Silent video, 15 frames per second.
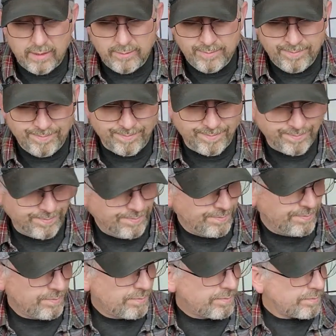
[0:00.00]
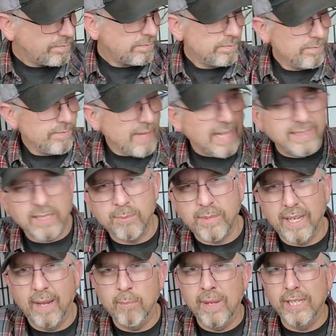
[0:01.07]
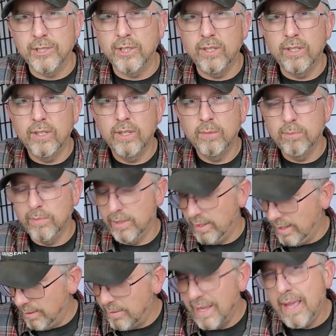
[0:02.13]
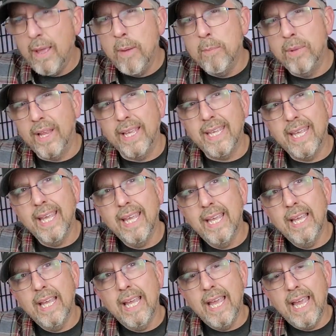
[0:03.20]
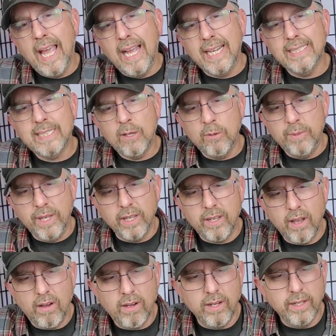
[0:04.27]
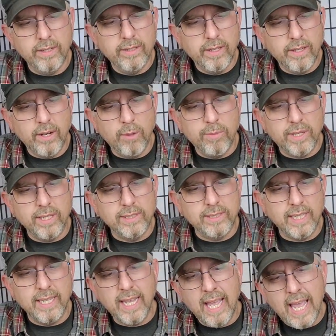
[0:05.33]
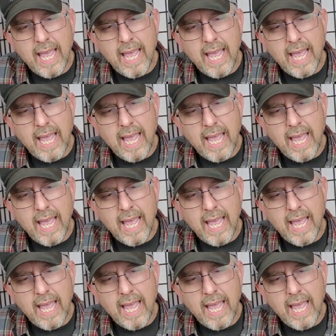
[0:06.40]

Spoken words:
that's something I measure, but like, I guess that would be a con, you know, because like